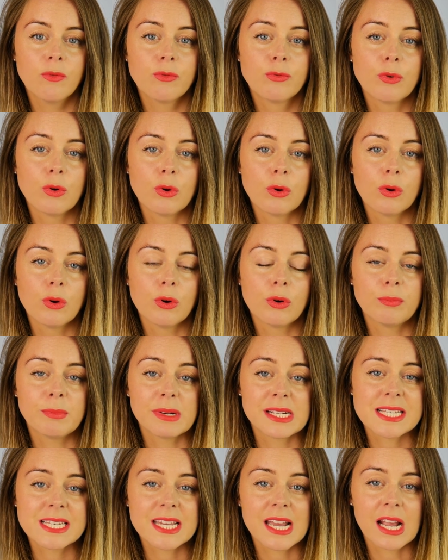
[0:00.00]
for
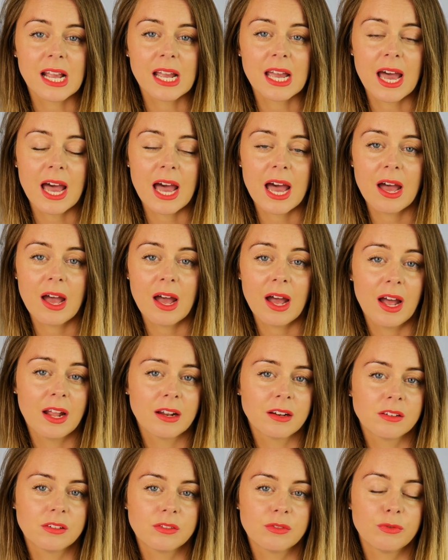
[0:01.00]
my skincare
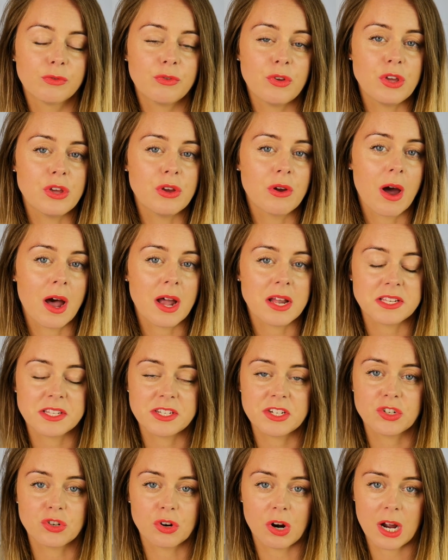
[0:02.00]
and for you guys
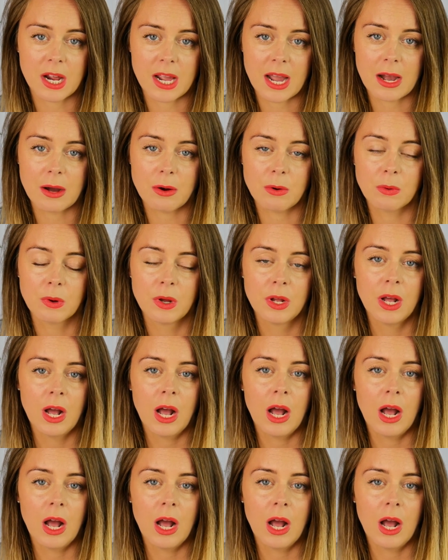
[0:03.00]
to try out.